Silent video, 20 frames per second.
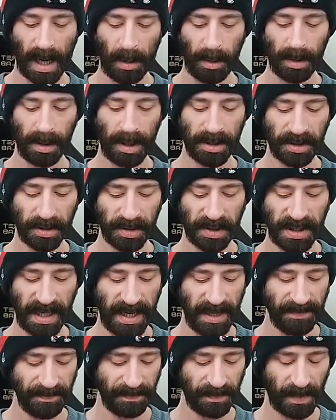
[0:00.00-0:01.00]
will also
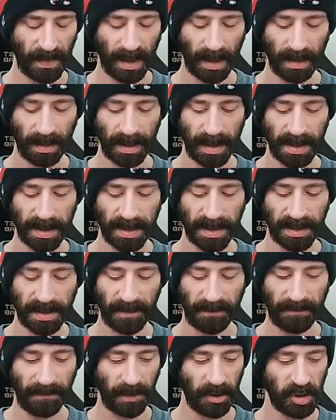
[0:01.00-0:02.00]
say, this is like
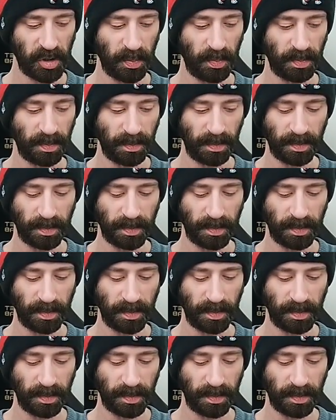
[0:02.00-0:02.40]
the first